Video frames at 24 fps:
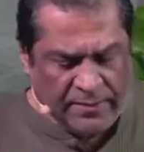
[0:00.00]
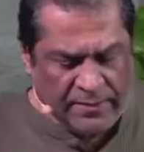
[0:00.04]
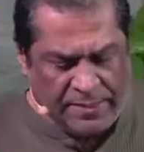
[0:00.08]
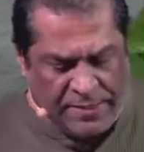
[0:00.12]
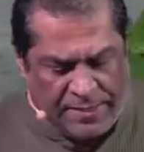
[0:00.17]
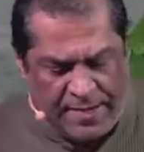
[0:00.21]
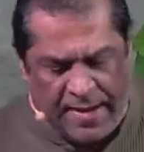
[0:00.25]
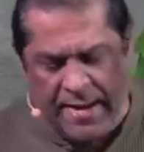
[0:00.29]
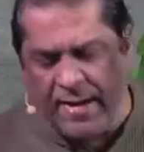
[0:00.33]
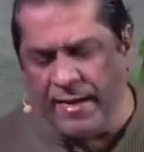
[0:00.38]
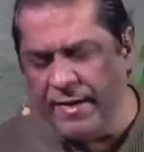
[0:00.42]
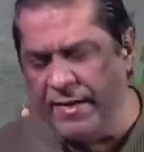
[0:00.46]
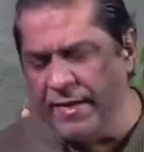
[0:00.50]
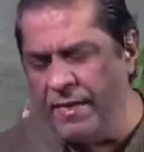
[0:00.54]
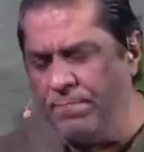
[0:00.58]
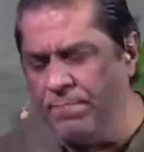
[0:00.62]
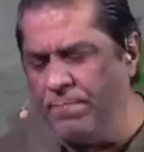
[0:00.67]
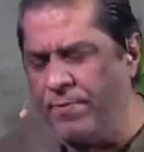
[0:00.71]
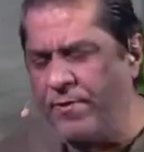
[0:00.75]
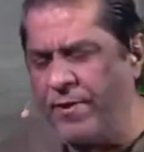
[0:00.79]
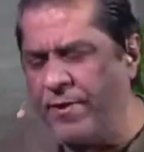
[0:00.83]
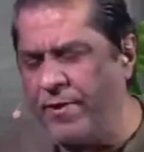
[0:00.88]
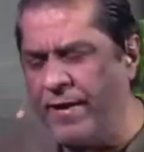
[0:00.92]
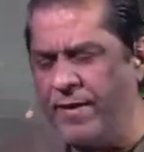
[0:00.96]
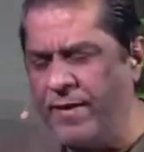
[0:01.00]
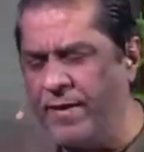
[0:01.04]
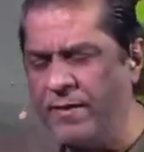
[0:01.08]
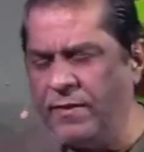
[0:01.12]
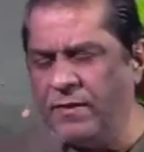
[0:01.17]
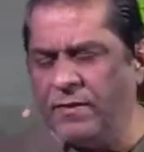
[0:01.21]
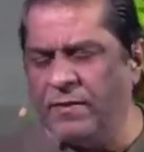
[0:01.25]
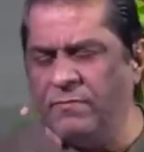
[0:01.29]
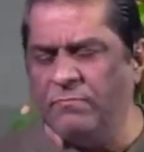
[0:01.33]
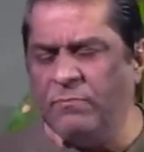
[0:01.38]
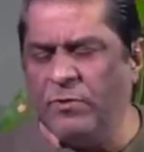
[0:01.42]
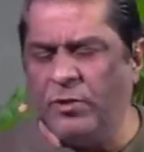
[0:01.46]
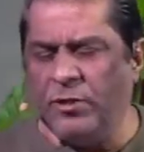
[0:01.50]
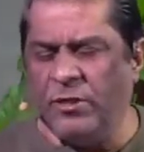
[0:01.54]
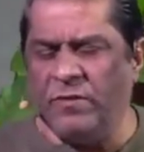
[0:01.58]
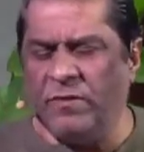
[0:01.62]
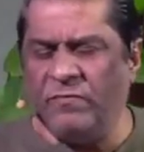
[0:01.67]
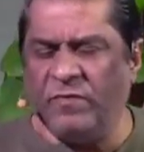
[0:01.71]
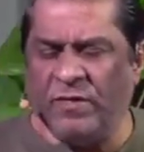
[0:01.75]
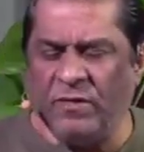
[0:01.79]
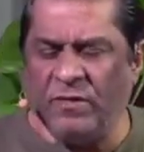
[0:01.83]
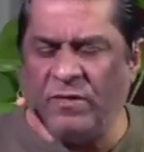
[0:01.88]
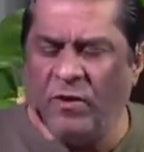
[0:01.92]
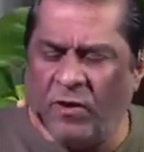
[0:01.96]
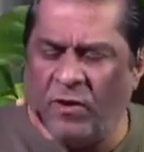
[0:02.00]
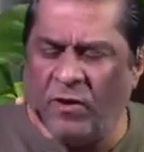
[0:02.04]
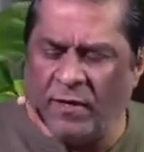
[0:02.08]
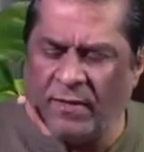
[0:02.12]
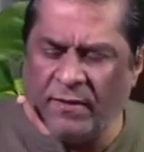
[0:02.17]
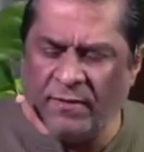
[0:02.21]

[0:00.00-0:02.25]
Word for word: Daily prayer and communion with God.